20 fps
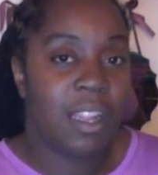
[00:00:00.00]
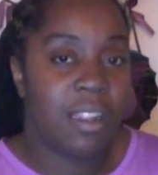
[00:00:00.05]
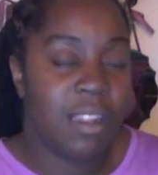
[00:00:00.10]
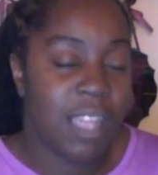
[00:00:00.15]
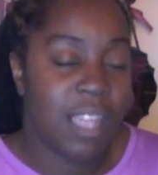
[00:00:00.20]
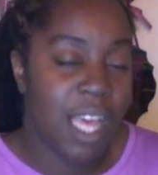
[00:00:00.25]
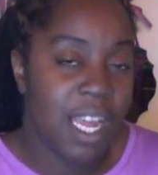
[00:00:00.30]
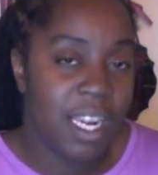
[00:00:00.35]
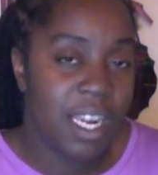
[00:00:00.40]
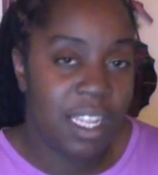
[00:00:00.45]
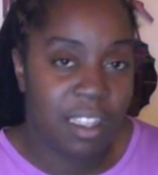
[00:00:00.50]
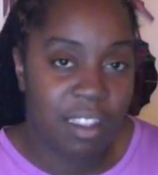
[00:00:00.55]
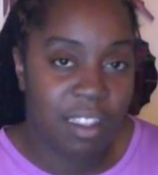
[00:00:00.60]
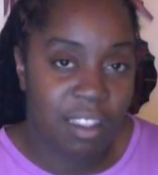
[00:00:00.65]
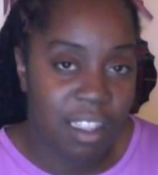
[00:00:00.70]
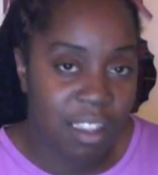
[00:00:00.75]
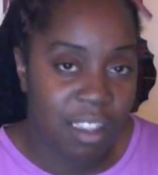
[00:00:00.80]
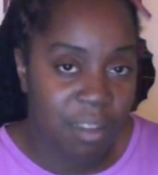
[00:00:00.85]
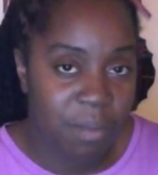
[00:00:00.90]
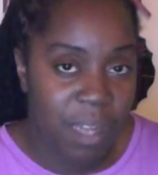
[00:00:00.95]
Then there's a
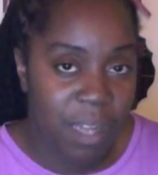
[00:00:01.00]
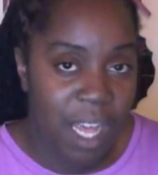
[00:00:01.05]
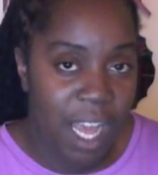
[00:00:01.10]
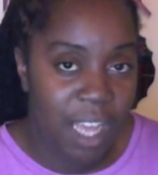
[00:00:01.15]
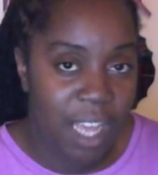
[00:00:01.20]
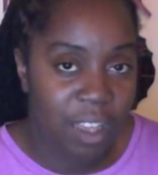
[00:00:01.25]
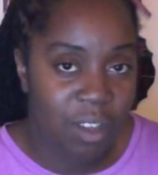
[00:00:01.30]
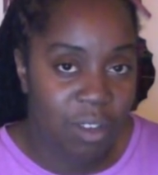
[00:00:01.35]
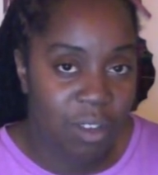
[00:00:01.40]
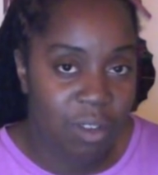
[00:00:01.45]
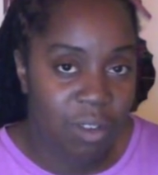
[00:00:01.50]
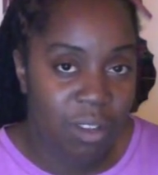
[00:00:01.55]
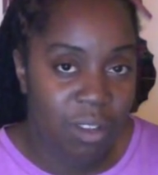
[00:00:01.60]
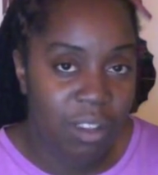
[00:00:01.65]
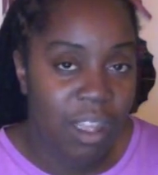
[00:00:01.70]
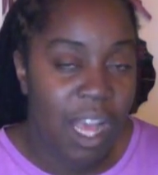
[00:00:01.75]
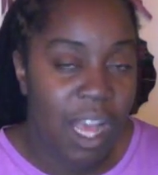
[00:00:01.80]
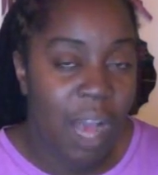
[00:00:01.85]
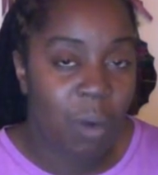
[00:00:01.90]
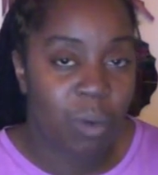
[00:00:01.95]
system that I use.
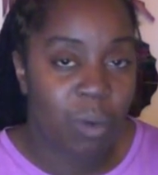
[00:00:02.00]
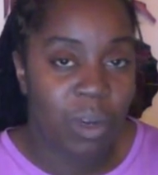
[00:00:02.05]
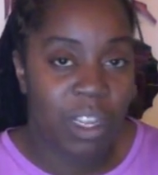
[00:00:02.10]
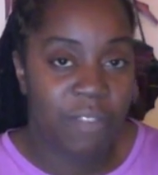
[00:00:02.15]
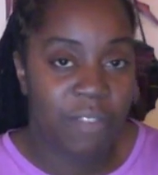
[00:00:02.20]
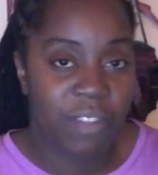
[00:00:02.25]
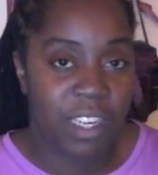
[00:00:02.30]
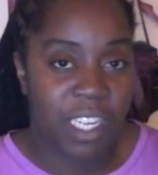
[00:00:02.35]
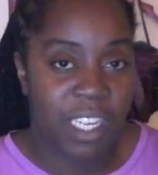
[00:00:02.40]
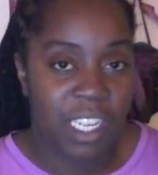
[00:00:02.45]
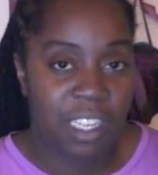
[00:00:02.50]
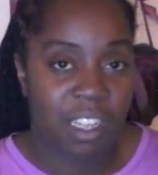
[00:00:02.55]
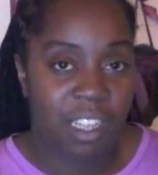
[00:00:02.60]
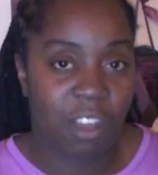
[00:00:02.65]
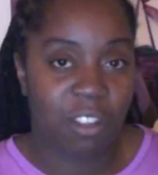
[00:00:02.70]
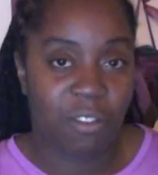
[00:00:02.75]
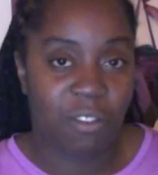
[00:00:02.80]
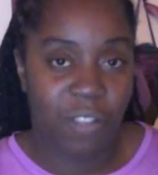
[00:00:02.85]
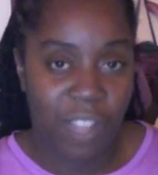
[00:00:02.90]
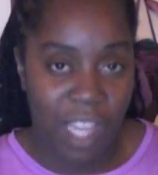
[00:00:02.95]
I will leave the
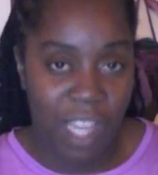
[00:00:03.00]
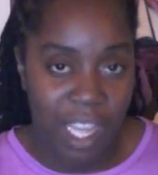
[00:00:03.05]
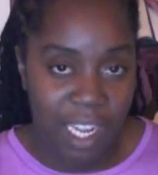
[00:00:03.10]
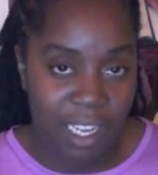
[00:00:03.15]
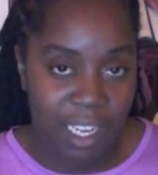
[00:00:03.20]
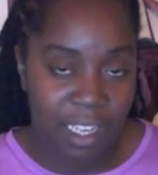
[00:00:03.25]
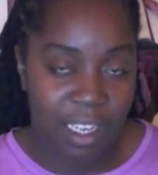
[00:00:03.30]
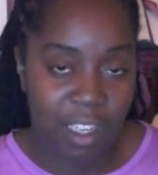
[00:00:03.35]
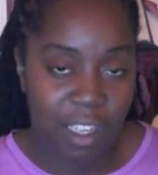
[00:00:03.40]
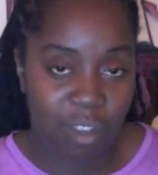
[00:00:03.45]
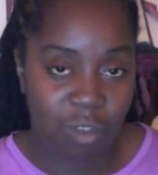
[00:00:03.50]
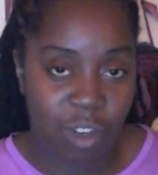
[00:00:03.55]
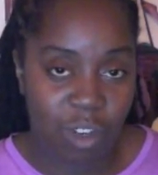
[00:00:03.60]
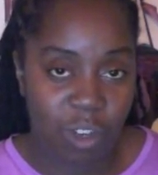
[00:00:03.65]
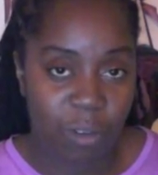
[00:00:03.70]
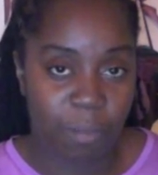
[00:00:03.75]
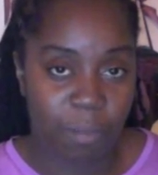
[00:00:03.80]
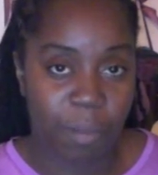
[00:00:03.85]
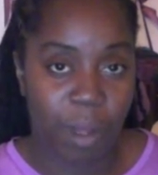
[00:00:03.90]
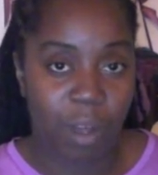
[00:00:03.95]
details for that in the
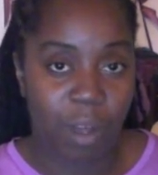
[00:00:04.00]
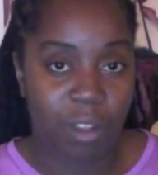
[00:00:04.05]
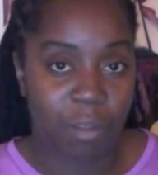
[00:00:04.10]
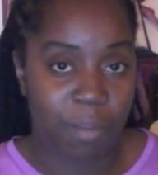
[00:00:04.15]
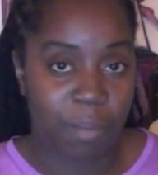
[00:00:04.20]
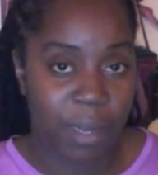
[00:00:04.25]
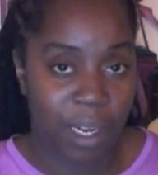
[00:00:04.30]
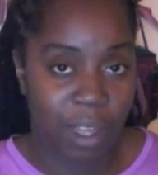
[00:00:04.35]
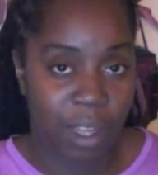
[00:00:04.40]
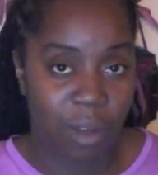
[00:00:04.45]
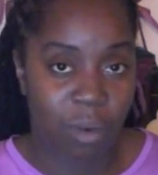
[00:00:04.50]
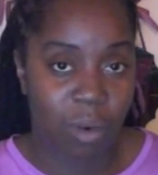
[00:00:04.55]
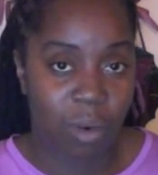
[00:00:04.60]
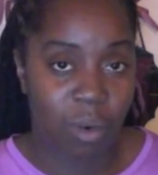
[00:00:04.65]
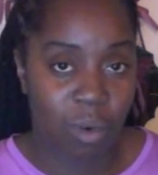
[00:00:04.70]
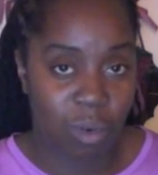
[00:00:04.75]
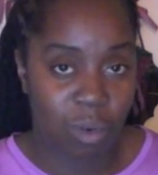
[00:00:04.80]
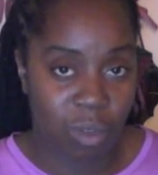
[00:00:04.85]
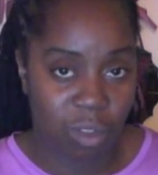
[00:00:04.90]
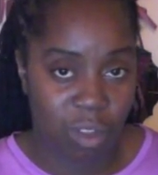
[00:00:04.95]
description box below
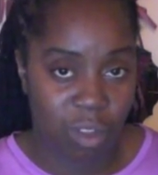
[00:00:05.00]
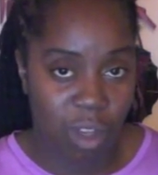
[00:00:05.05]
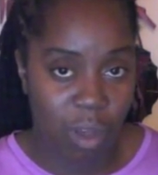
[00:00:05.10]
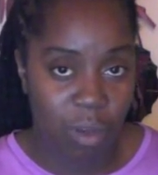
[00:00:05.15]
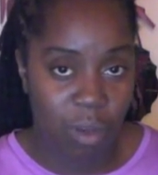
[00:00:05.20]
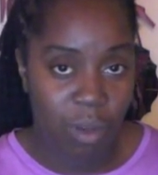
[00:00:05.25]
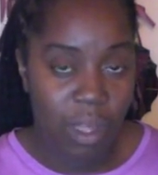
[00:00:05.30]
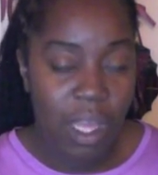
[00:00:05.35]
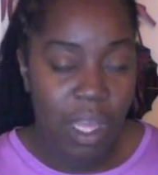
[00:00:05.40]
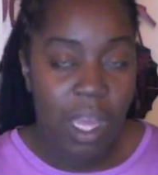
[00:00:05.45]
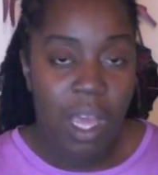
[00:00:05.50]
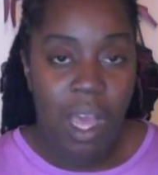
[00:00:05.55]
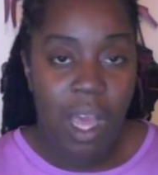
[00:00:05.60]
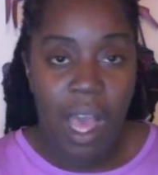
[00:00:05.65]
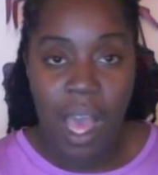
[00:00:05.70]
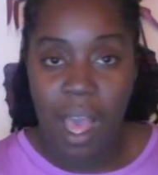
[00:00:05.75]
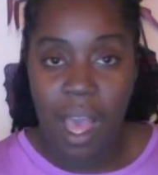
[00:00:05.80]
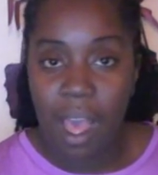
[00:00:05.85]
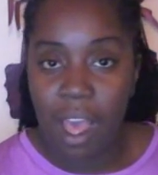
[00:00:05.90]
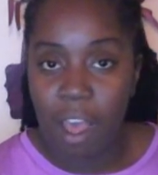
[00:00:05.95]
also
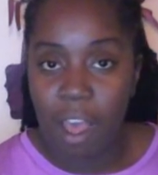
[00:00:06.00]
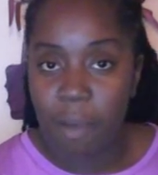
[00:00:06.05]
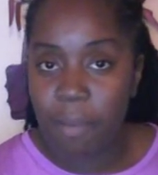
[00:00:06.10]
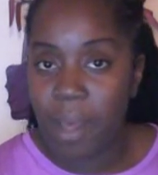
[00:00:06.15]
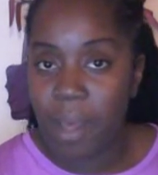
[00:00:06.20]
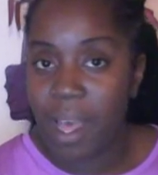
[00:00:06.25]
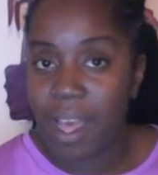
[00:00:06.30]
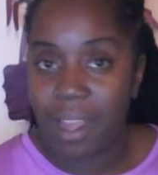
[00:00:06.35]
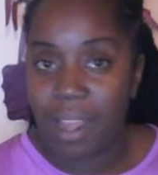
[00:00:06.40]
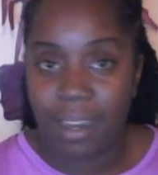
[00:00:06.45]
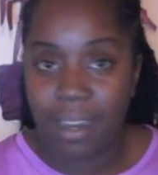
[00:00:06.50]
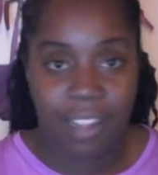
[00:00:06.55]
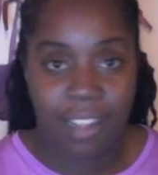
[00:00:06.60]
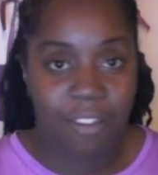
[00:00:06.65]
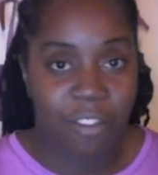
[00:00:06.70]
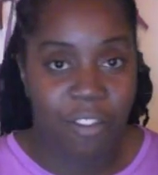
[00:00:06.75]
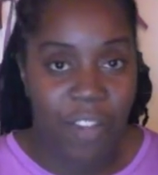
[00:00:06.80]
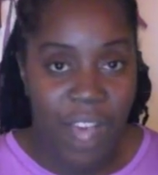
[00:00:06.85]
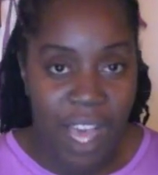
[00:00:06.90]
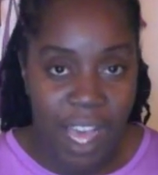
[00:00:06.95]
um, and
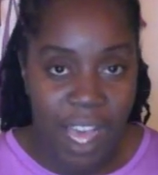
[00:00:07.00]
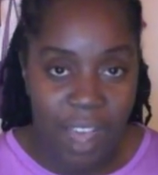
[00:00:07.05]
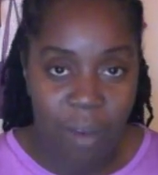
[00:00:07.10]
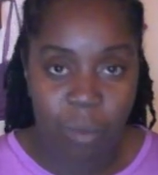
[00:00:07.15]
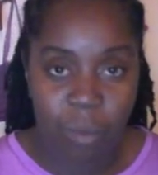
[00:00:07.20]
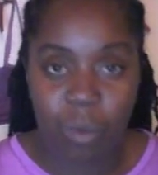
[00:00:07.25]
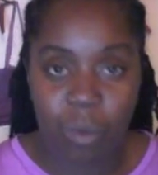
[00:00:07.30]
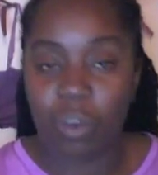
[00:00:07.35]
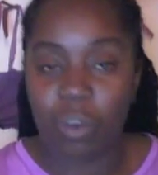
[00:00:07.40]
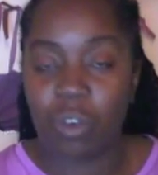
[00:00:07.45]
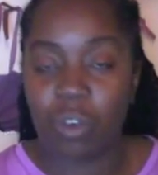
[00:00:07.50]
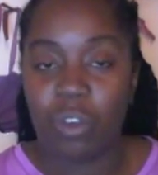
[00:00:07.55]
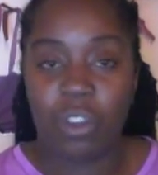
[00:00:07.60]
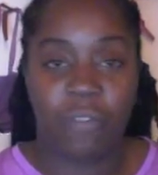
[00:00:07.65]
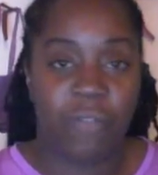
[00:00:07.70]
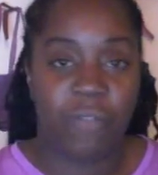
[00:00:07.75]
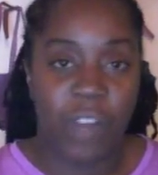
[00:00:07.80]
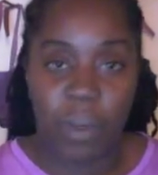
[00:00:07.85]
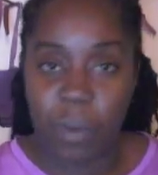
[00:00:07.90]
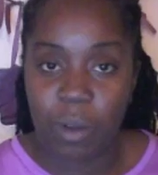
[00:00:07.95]
that will do the
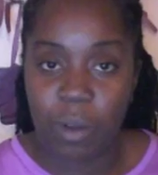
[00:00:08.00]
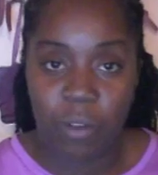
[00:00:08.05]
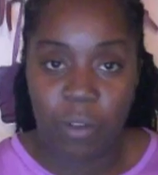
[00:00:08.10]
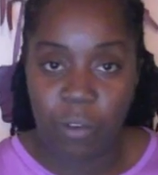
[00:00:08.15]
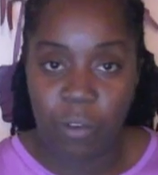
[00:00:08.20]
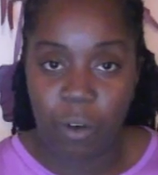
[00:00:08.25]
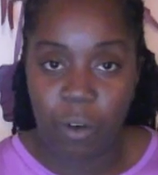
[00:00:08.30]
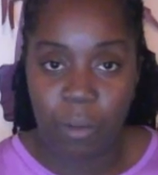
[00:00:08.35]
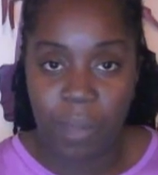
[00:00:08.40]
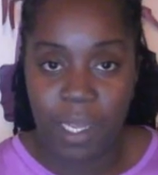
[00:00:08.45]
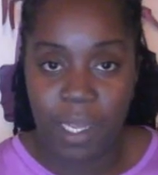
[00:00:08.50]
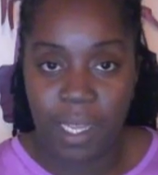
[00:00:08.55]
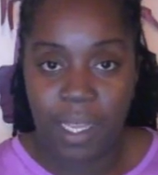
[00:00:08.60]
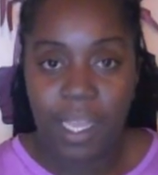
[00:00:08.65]
following up for me.